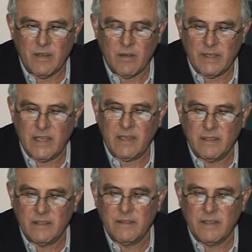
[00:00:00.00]
hold out
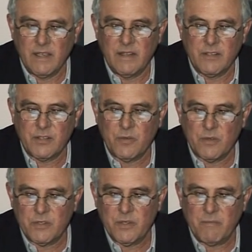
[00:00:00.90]
in the
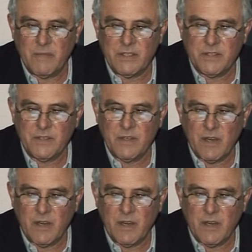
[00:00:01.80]
short term much